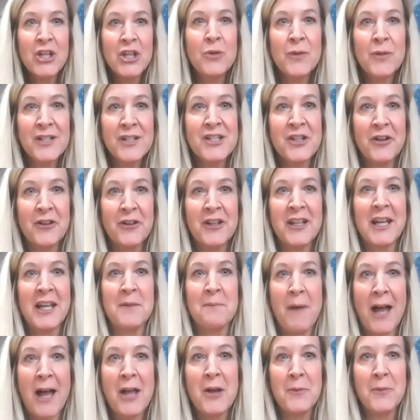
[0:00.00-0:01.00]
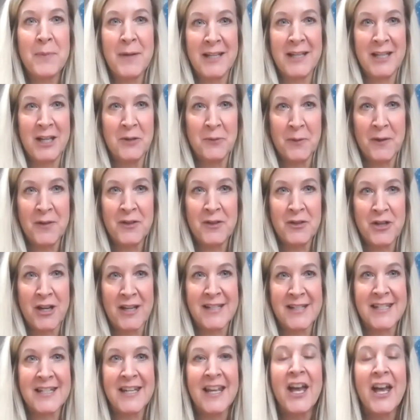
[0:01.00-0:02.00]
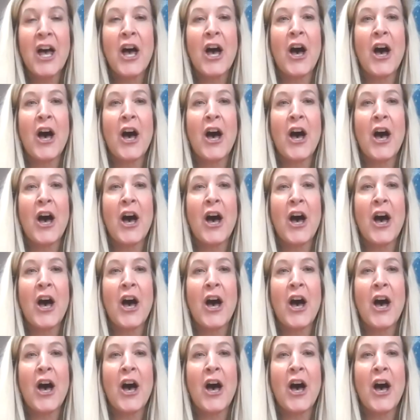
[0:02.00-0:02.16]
you are starting, in my opinion, with just